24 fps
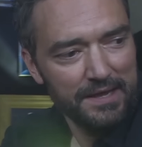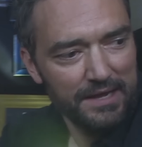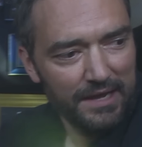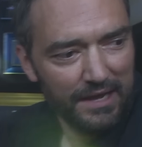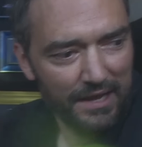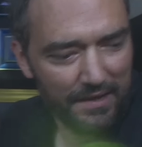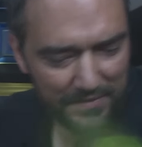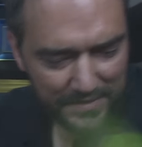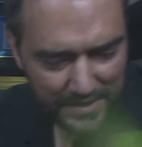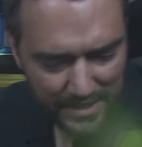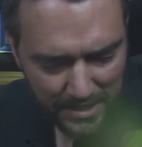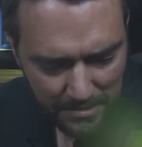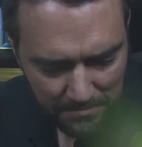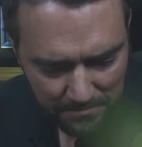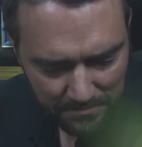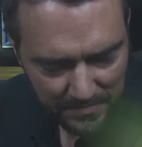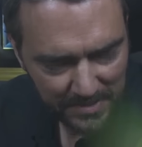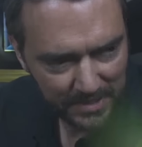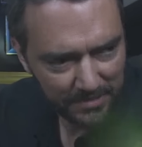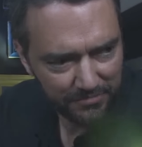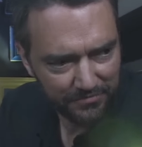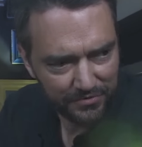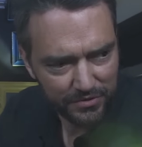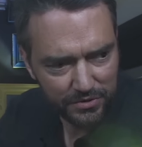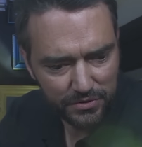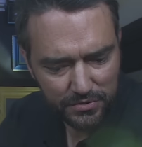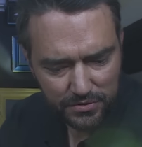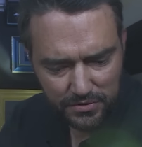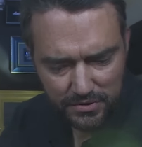And um, if you